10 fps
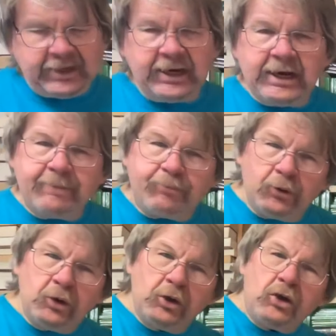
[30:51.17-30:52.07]
keep
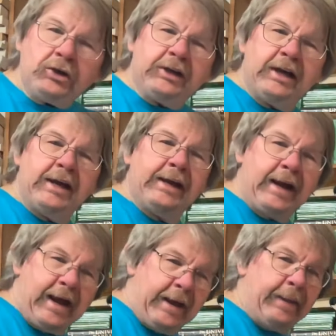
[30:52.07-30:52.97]
looking
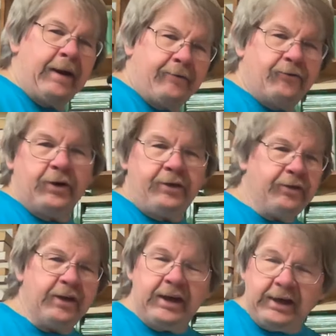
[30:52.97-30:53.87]
at
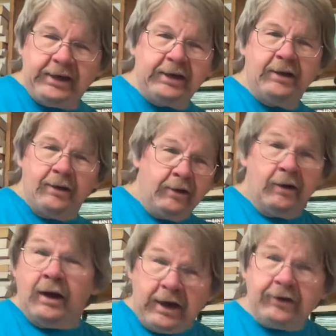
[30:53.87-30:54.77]
everything
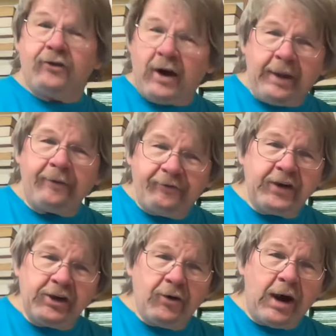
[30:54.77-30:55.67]
and try to
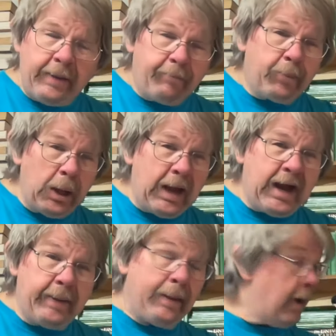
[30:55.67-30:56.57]
figure out a
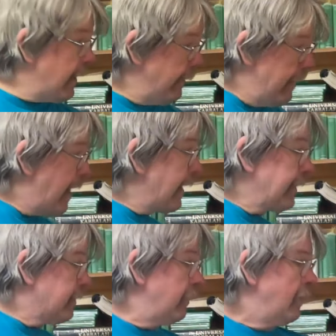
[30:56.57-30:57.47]
plan. Now, now I,
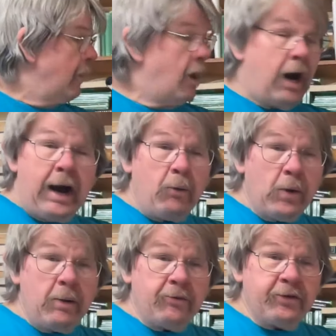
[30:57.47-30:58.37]
I
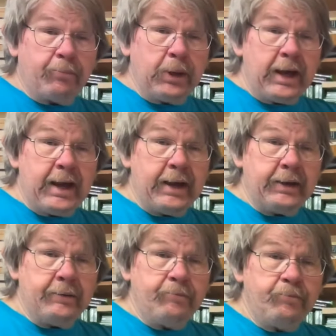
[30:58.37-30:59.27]
went with the
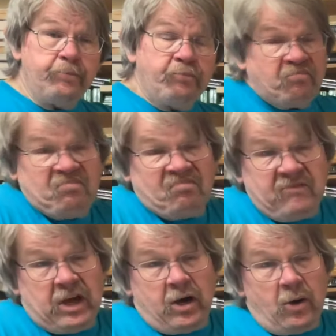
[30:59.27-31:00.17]
plan
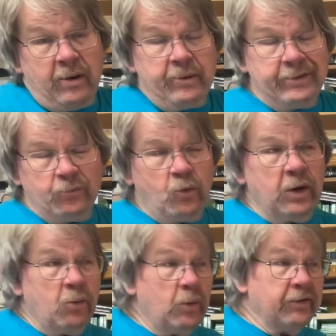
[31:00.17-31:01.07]
Oh, I mean,
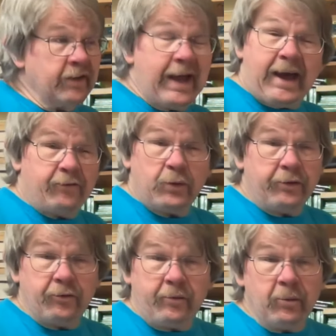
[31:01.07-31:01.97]
what was I? Halfway
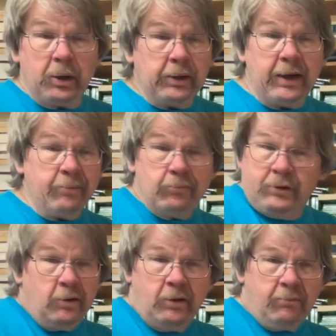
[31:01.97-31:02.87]
through the middle game,
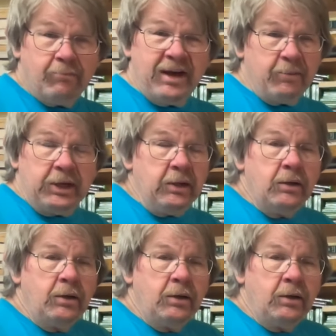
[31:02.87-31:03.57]
maybe.